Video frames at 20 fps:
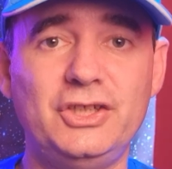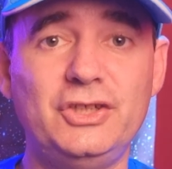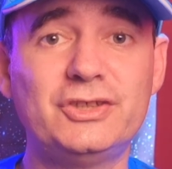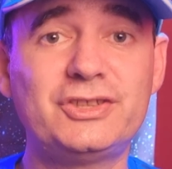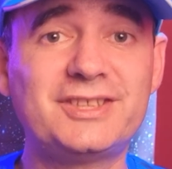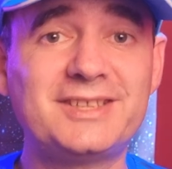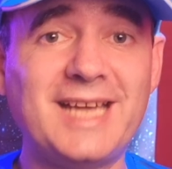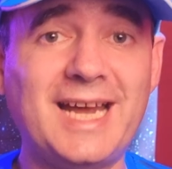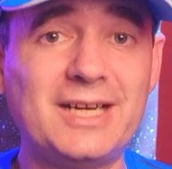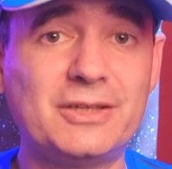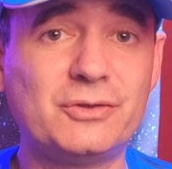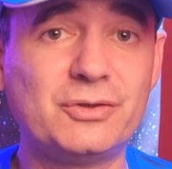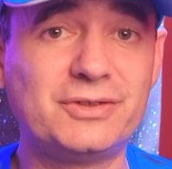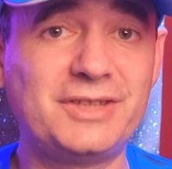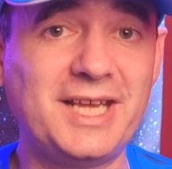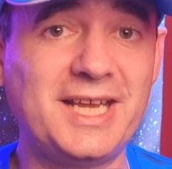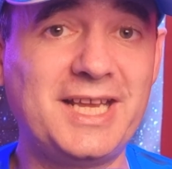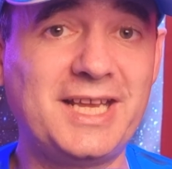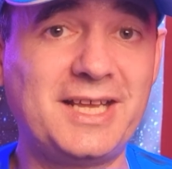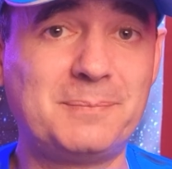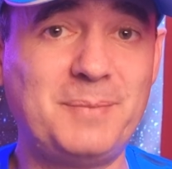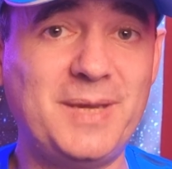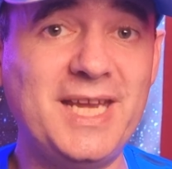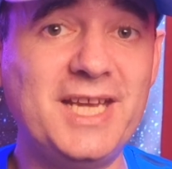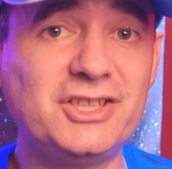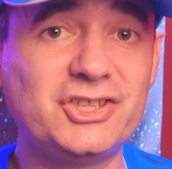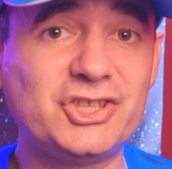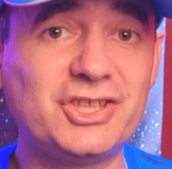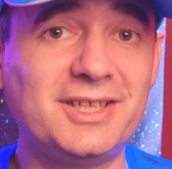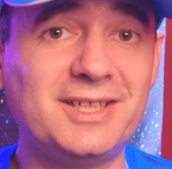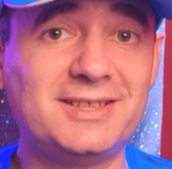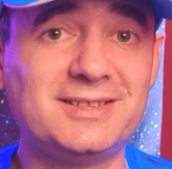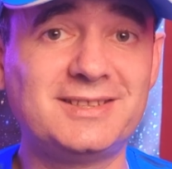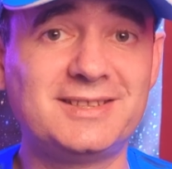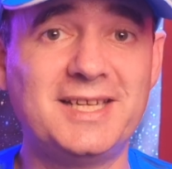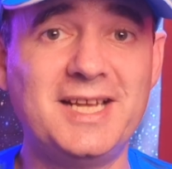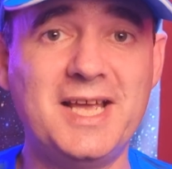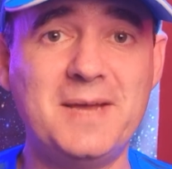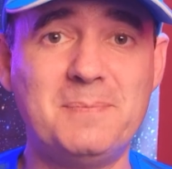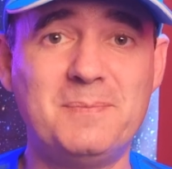you start to take
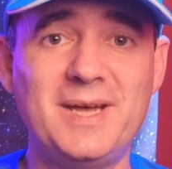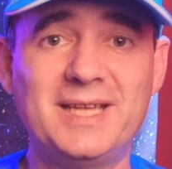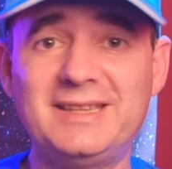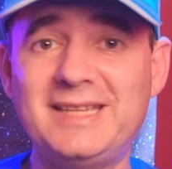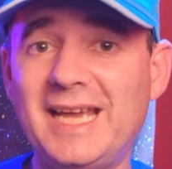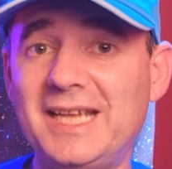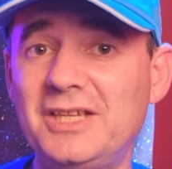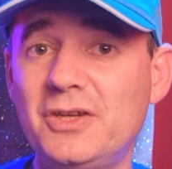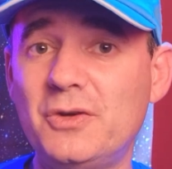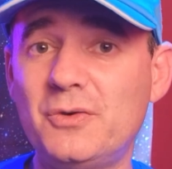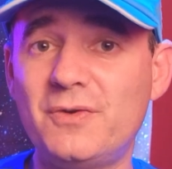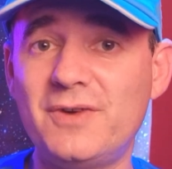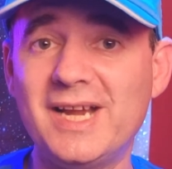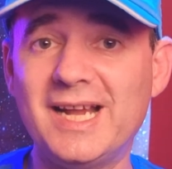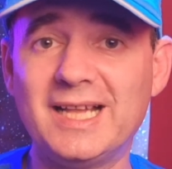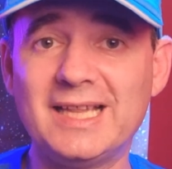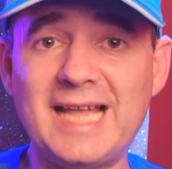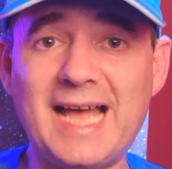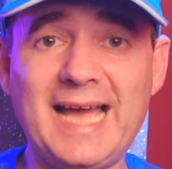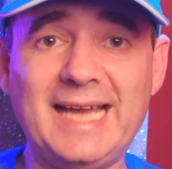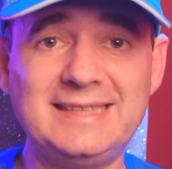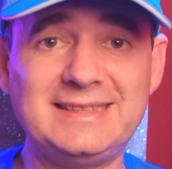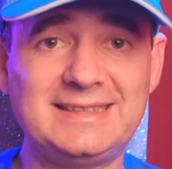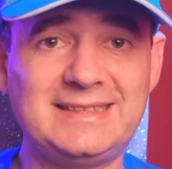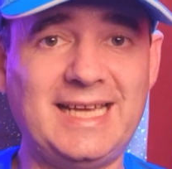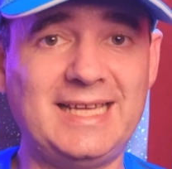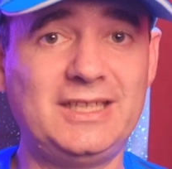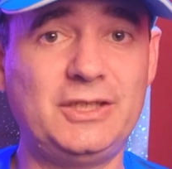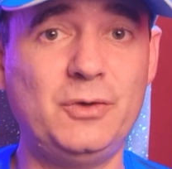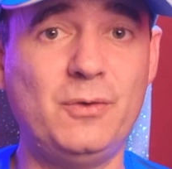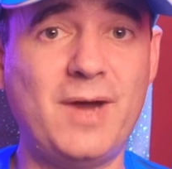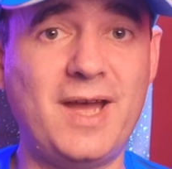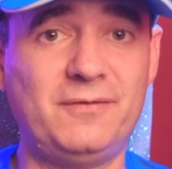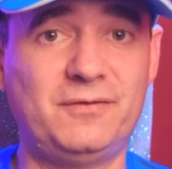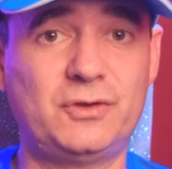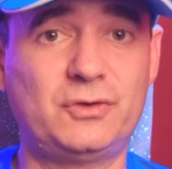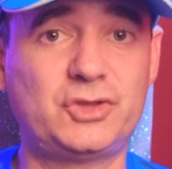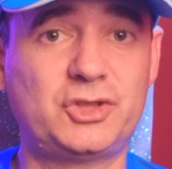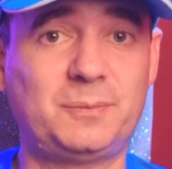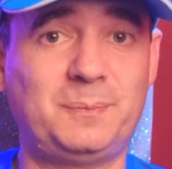pictures, but then you realize that you
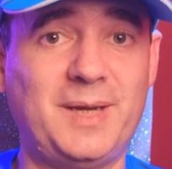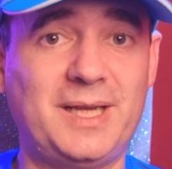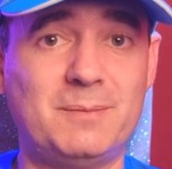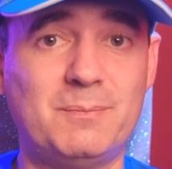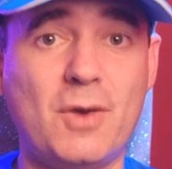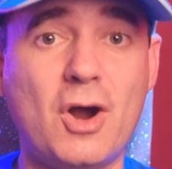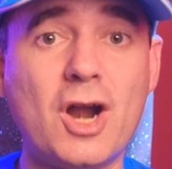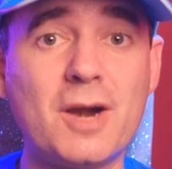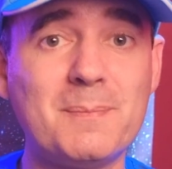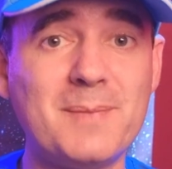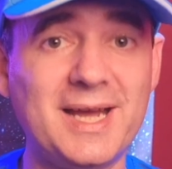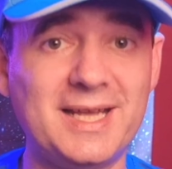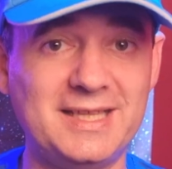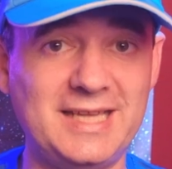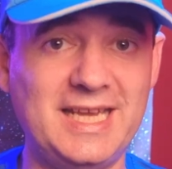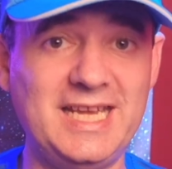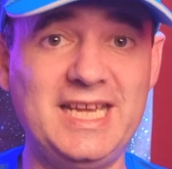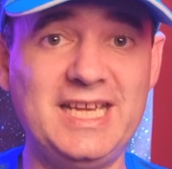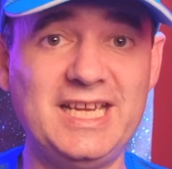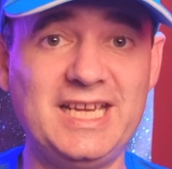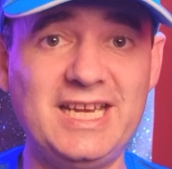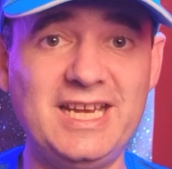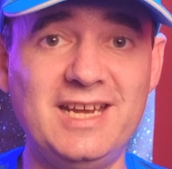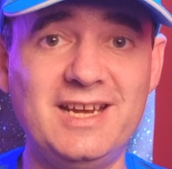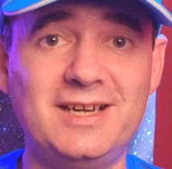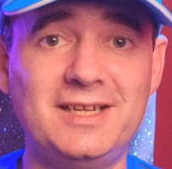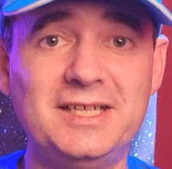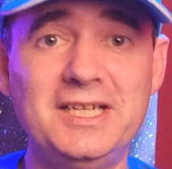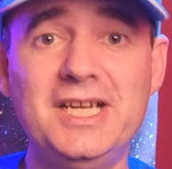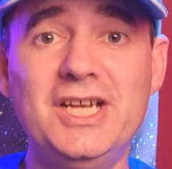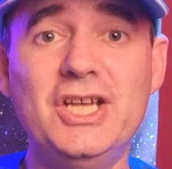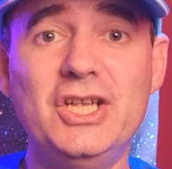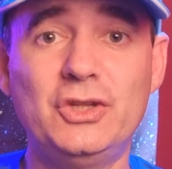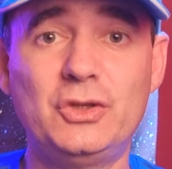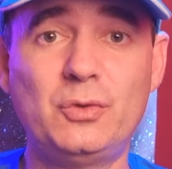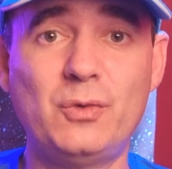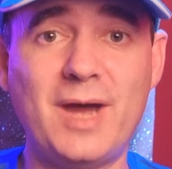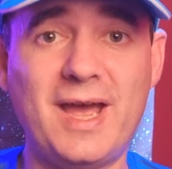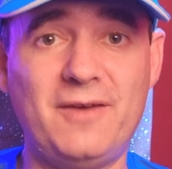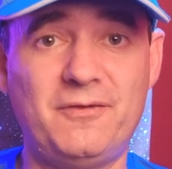have to spend more money in gear
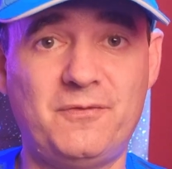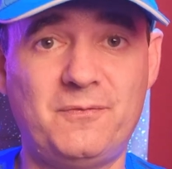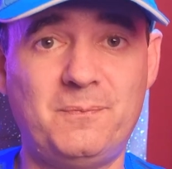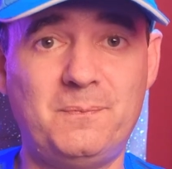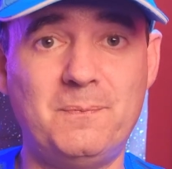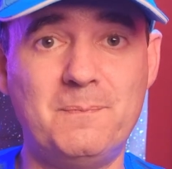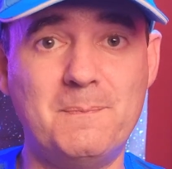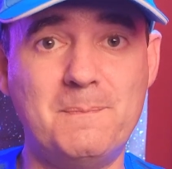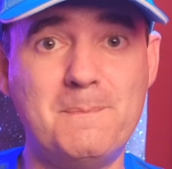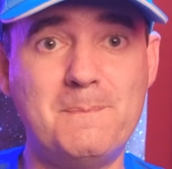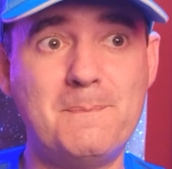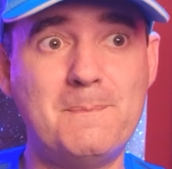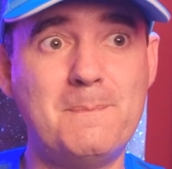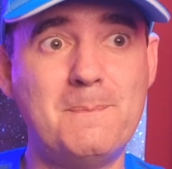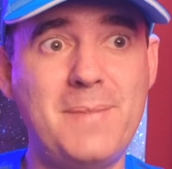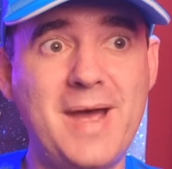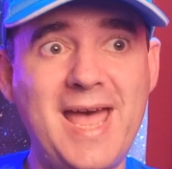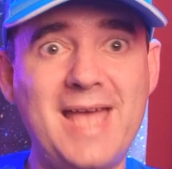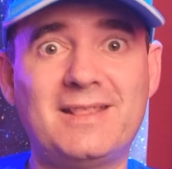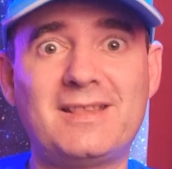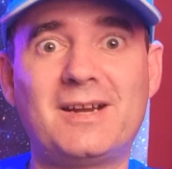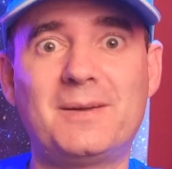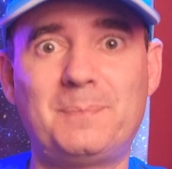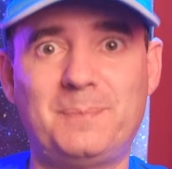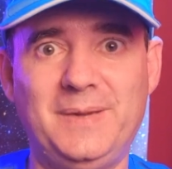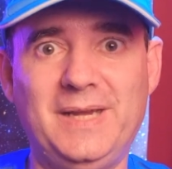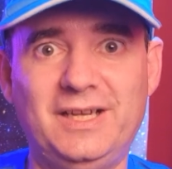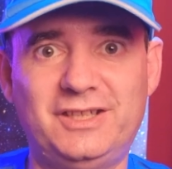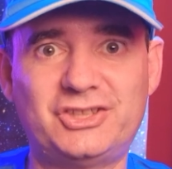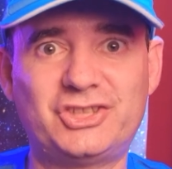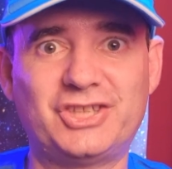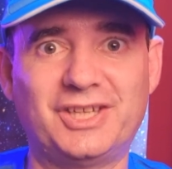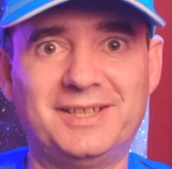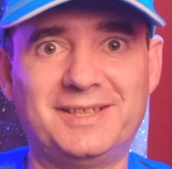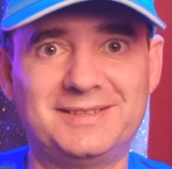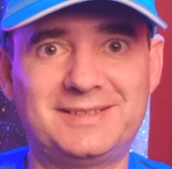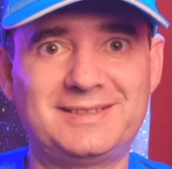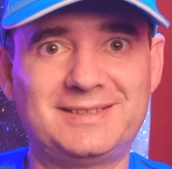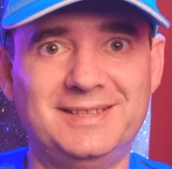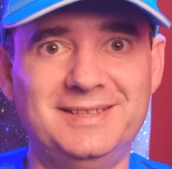to have mm, better
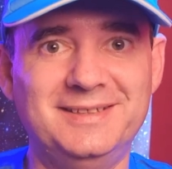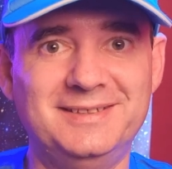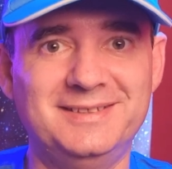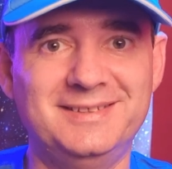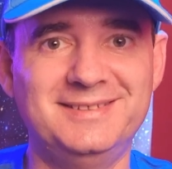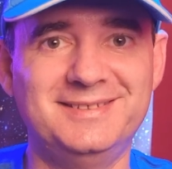pictures.